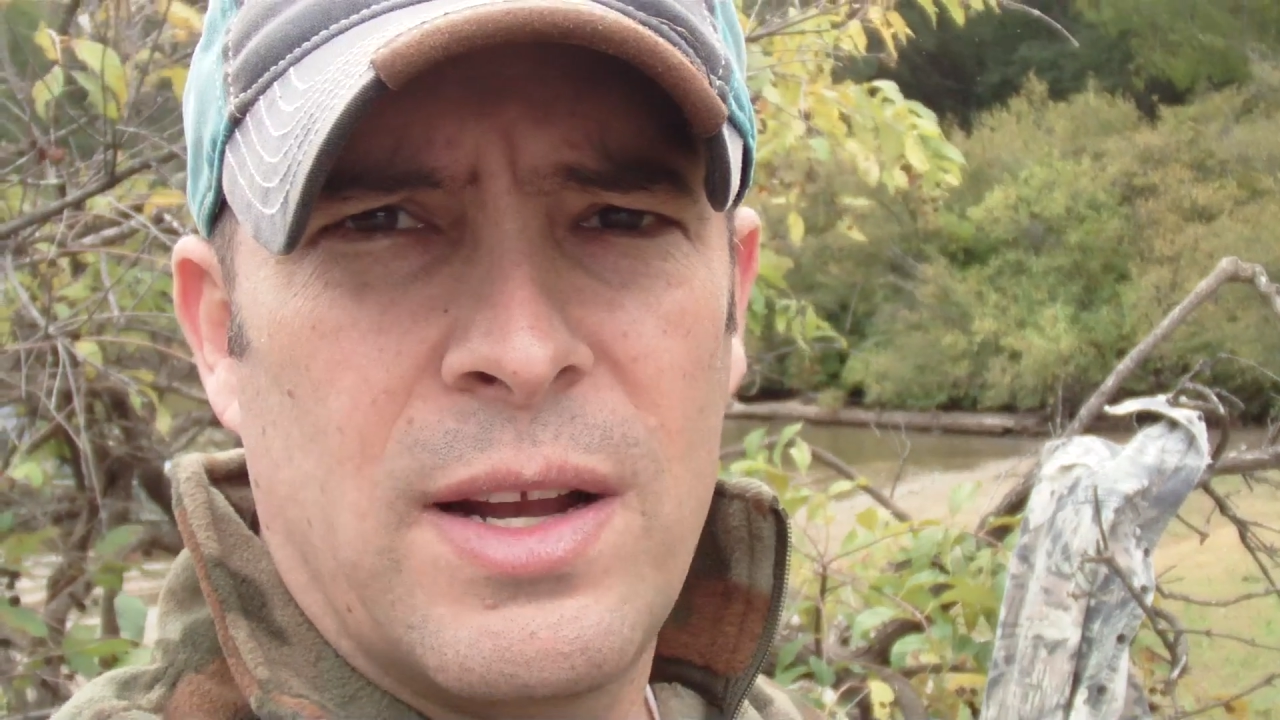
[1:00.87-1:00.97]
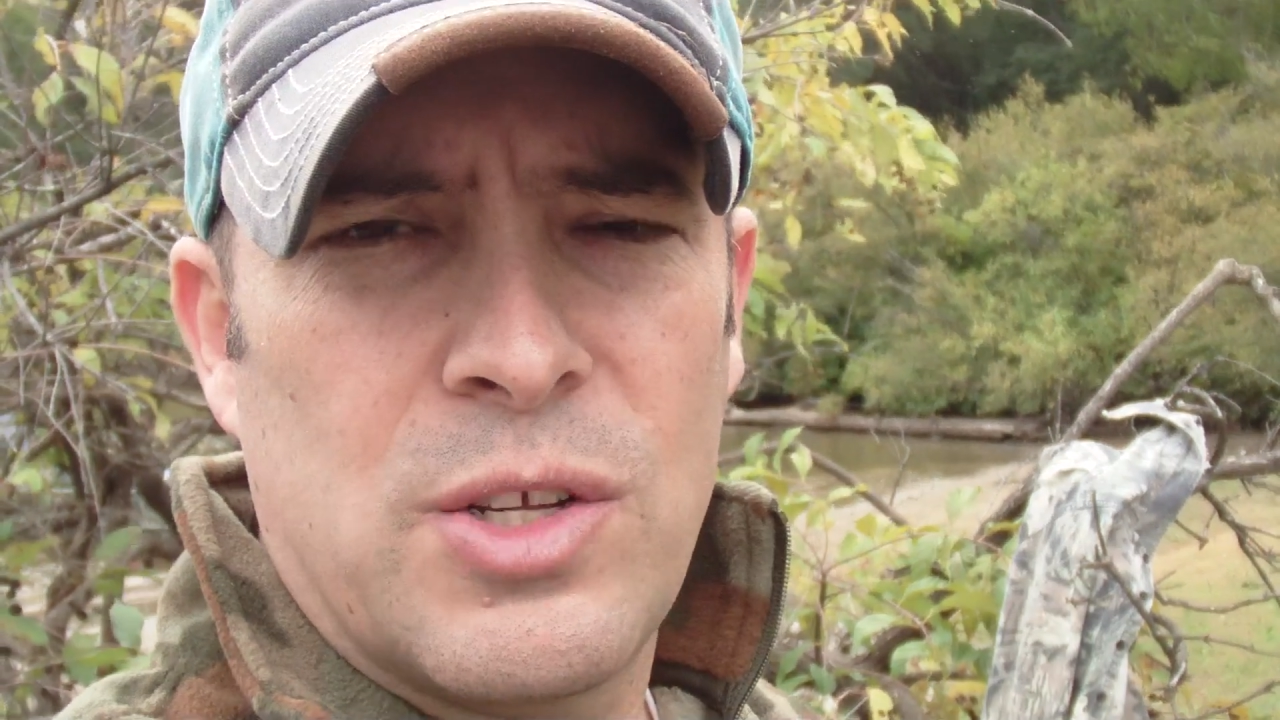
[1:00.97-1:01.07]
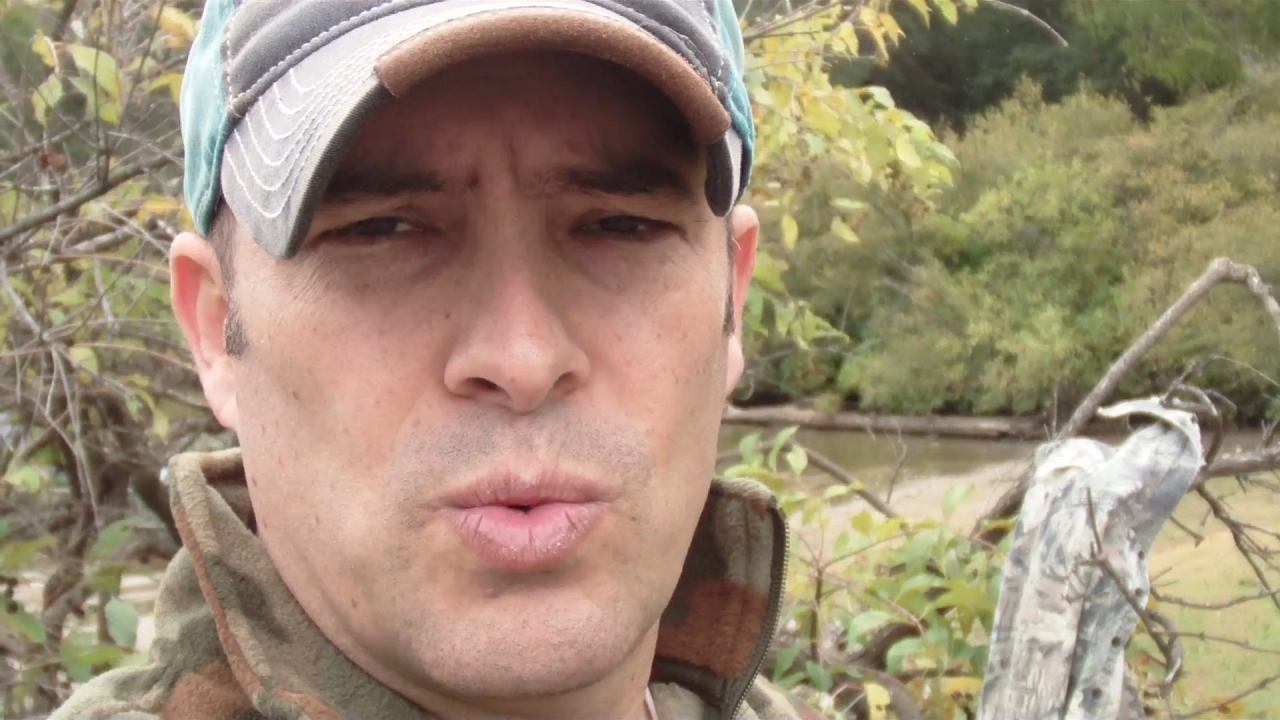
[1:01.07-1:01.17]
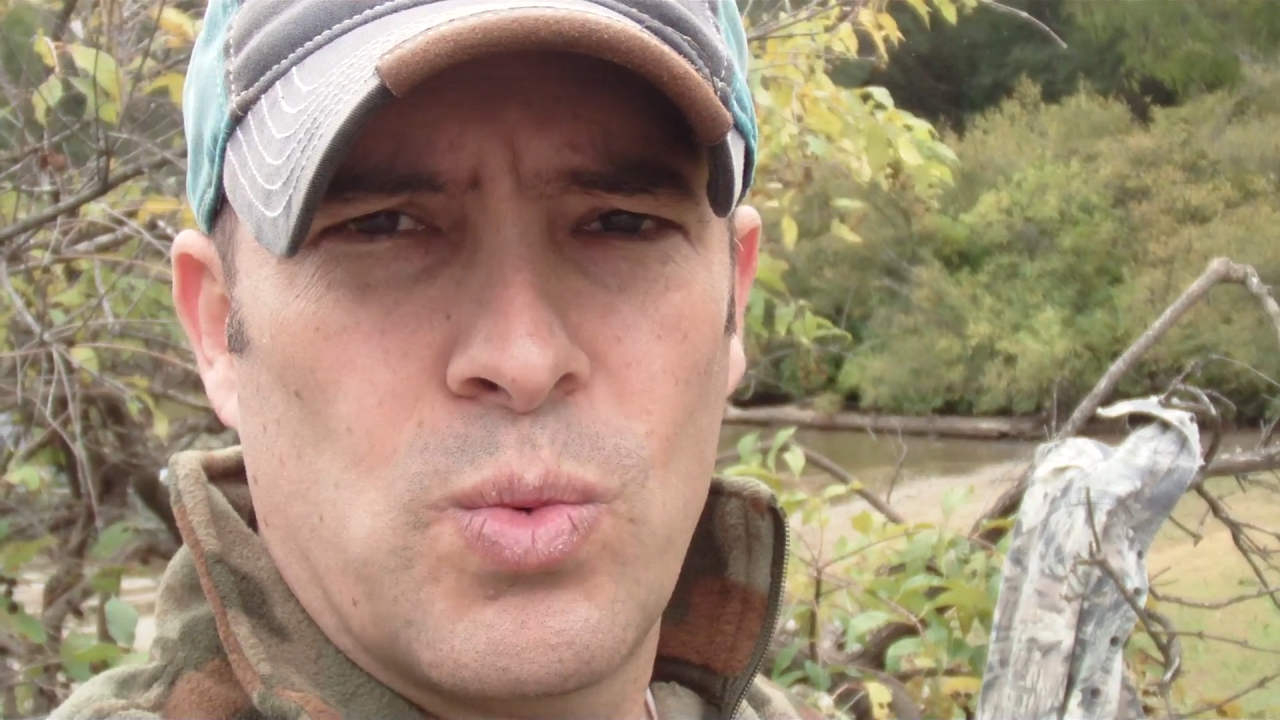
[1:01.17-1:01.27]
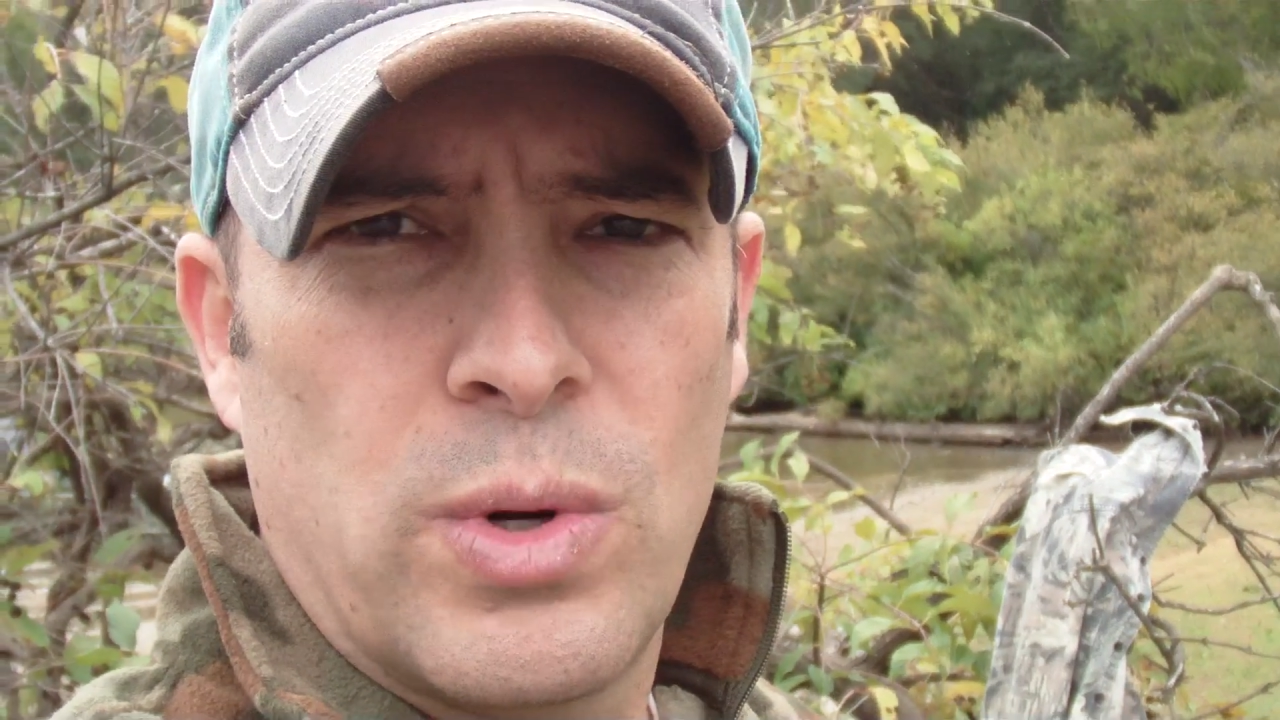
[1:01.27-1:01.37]

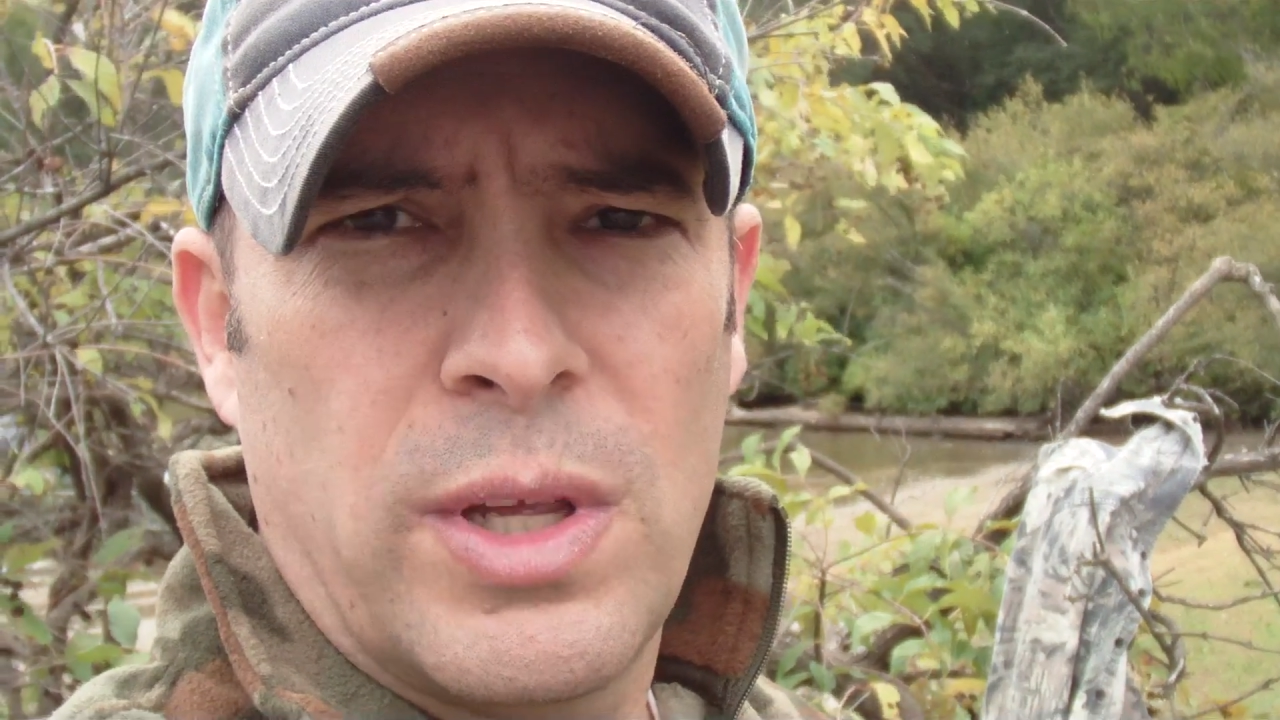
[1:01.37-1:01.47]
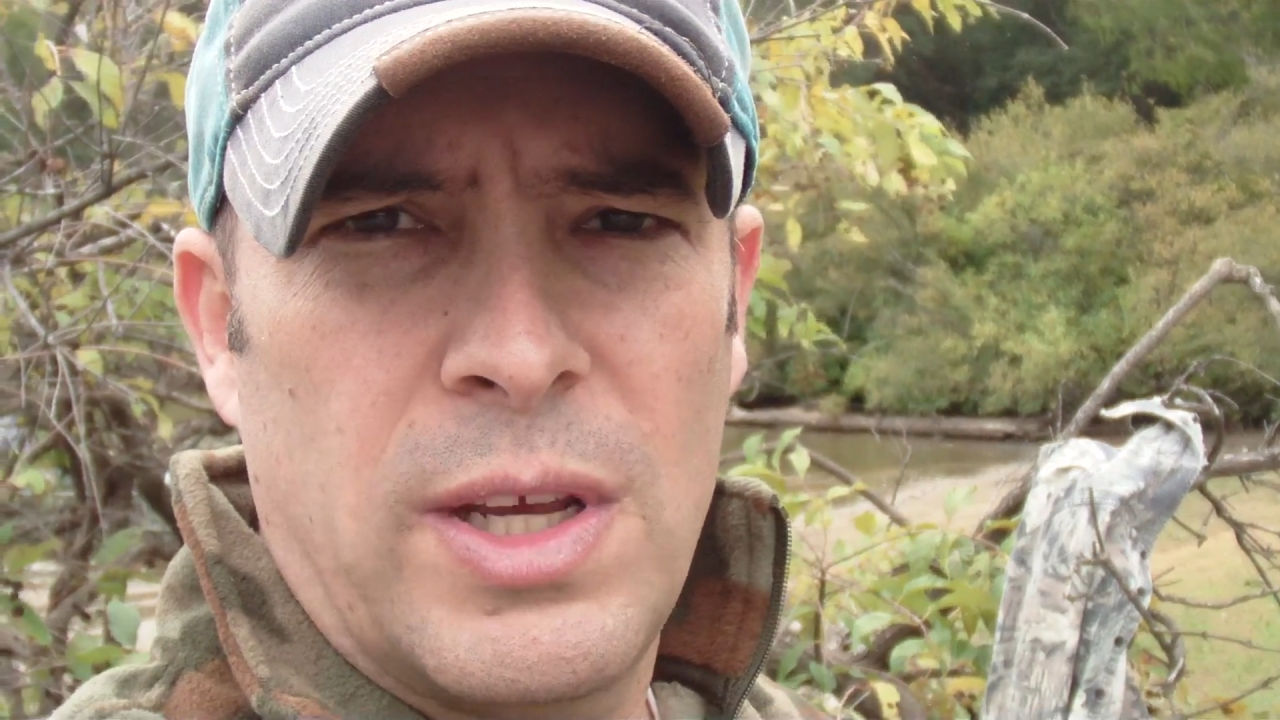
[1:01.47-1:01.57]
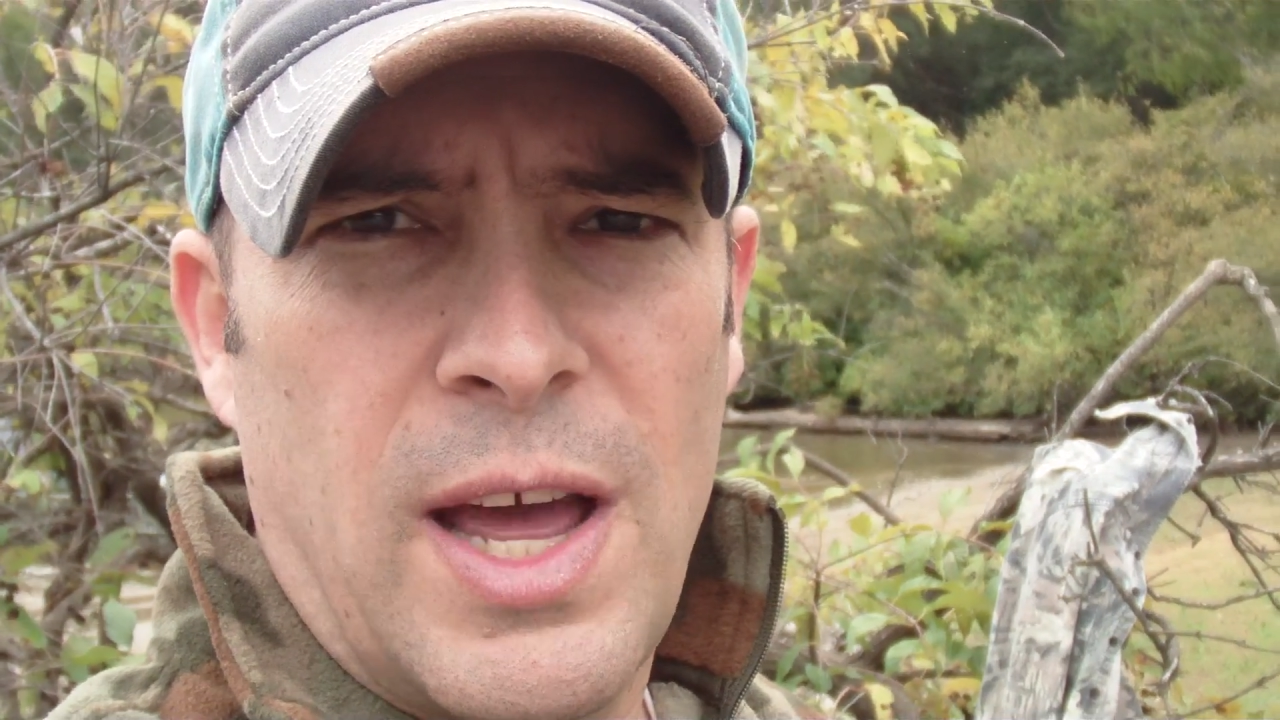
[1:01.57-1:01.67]
it's really